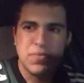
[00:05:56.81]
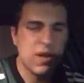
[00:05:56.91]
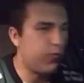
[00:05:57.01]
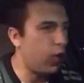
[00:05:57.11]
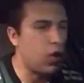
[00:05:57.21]

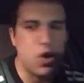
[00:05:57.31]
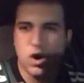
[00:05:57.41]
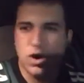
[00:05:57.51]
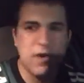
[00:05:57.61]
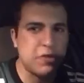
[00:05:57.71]
They fought
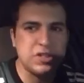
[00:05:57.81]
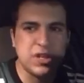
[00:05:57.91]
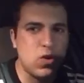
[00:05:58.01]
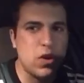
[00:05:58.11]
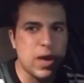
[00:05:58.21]
hard every
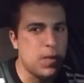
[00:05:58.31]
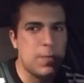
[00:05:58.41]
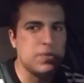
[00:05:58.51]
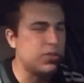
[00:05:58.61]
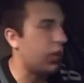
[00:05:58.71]
single game
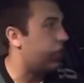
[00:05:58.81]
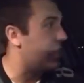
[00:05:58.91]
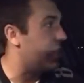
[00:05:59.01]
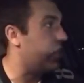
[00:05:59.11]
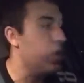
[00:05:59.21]
up until
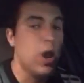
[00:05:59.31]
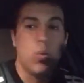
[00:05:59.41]
here.